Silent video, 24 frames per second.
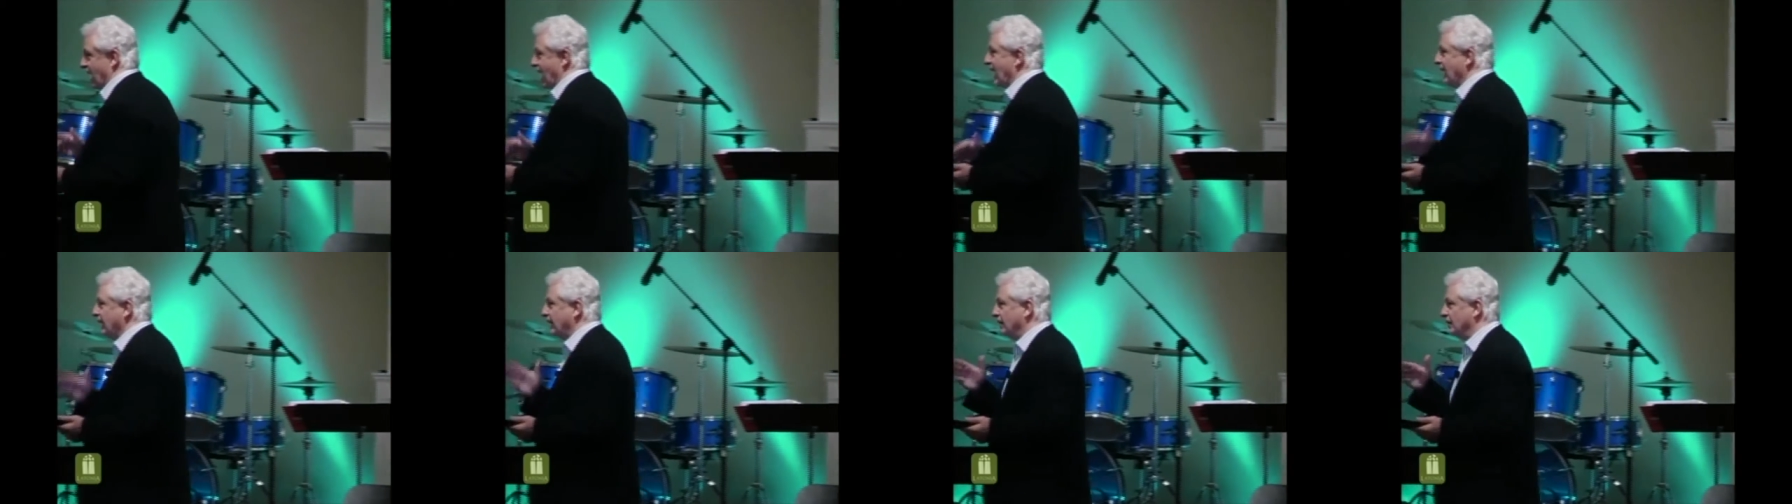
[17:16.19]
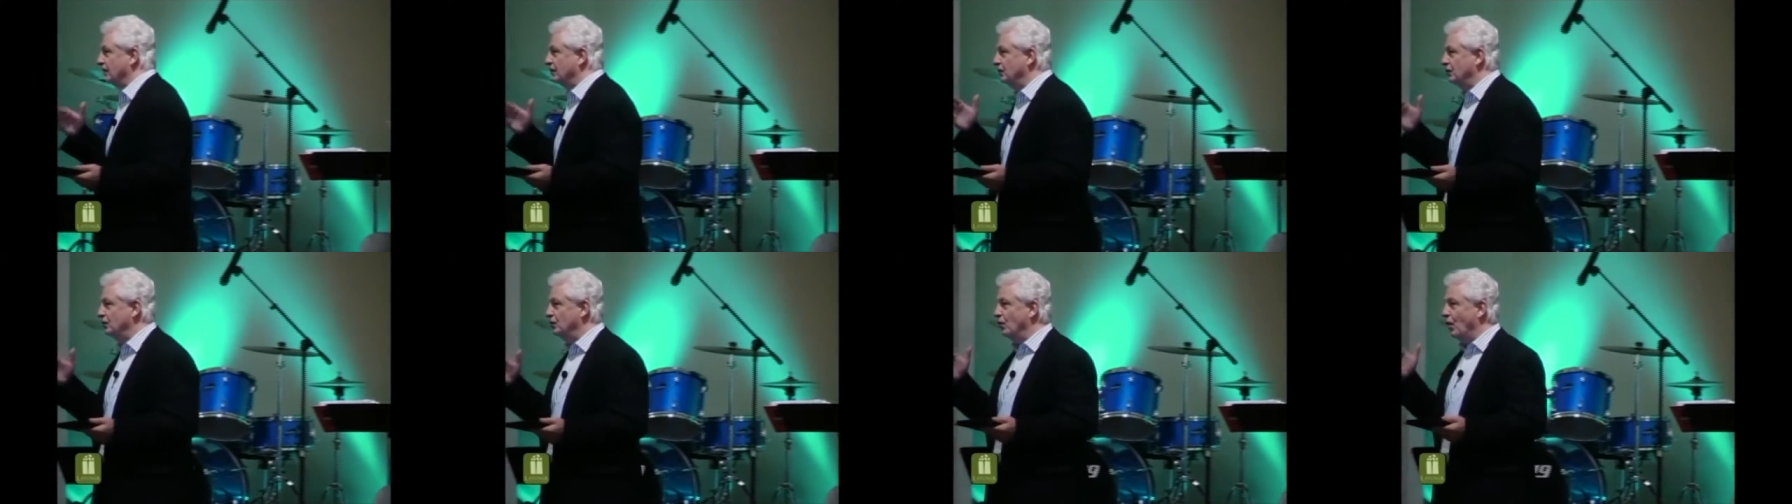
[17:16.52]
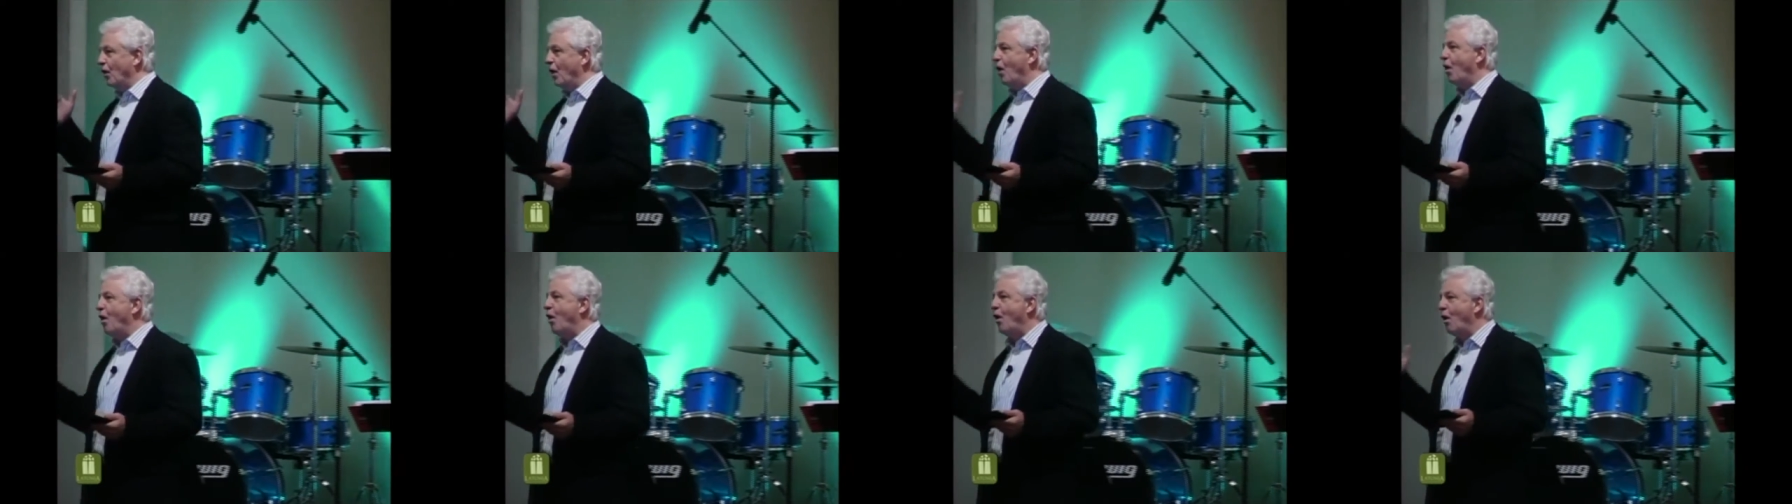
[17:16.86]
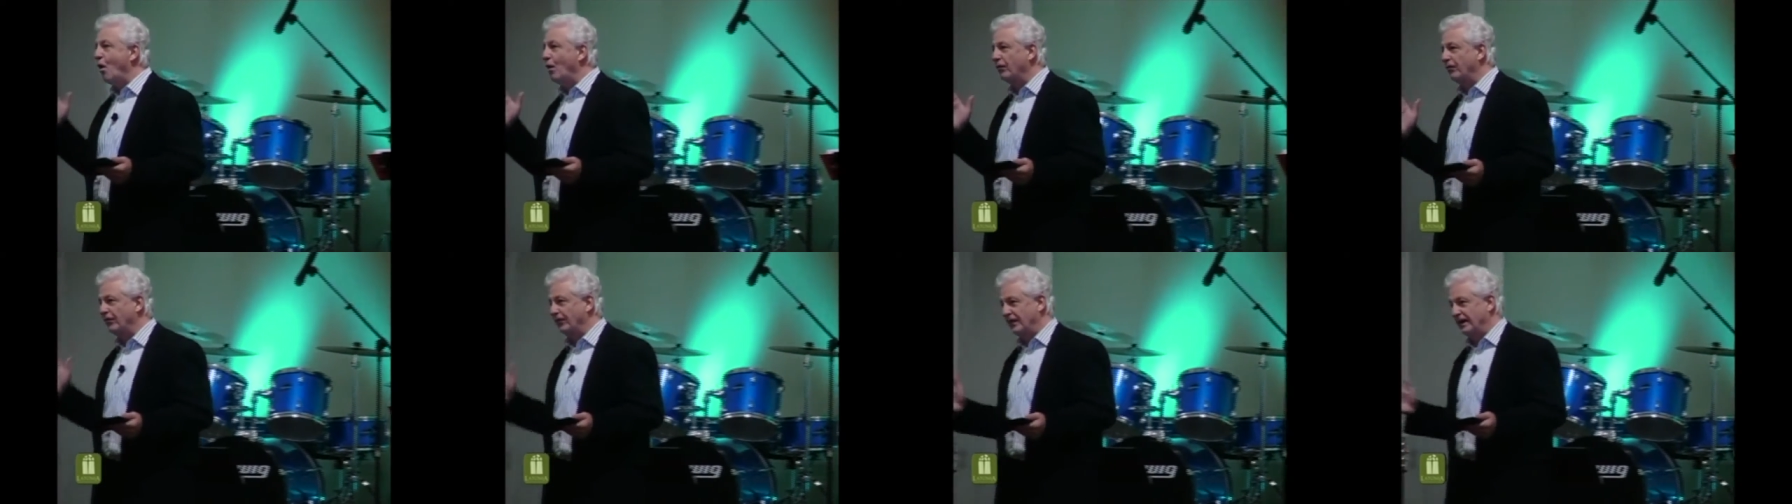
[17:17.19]
I can do
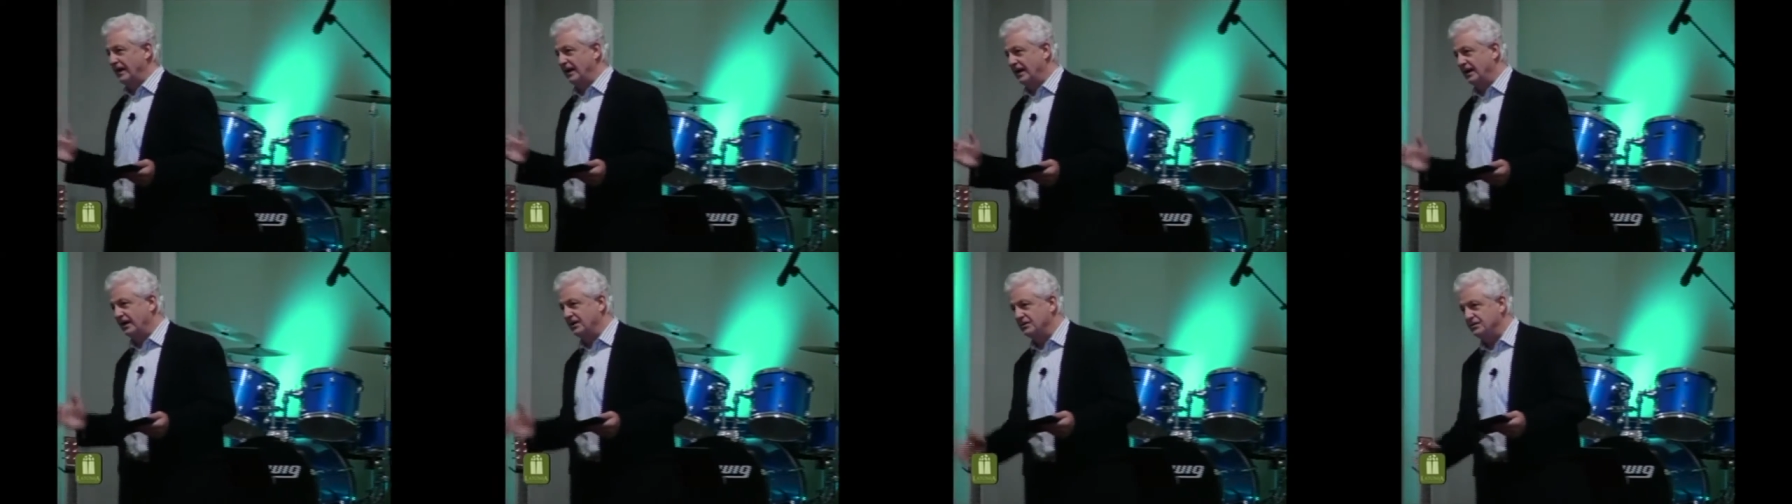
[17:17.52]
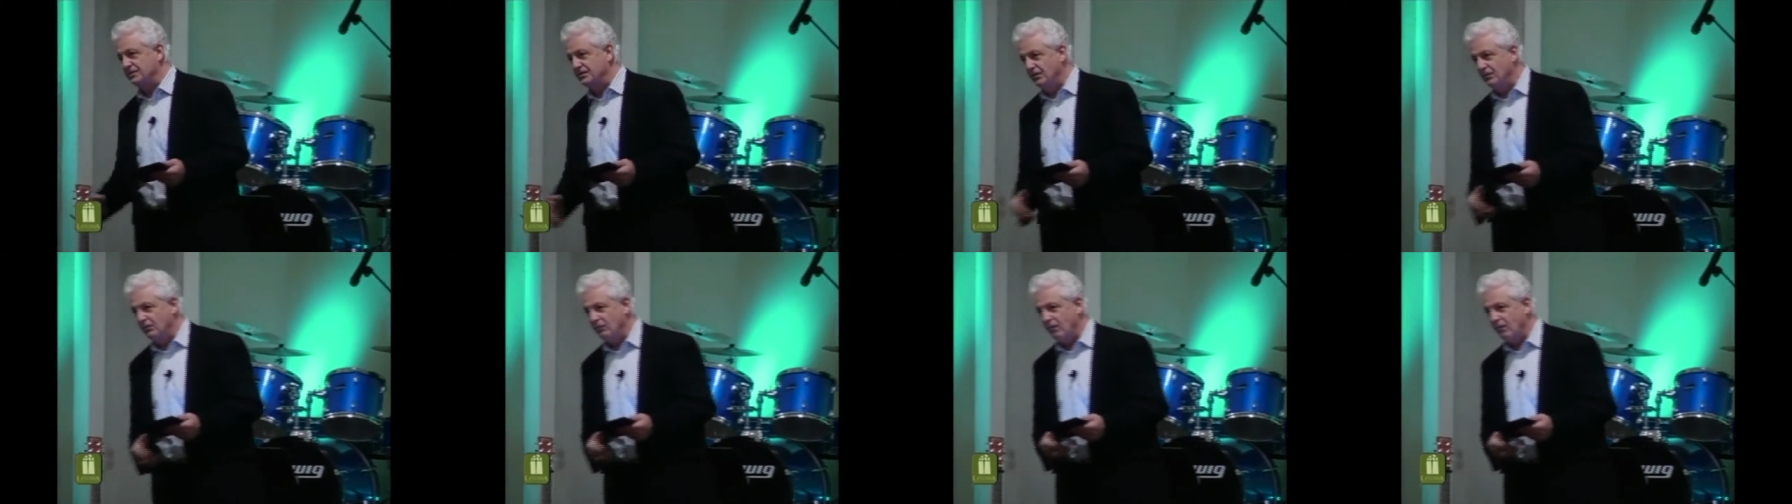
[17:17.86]
all things through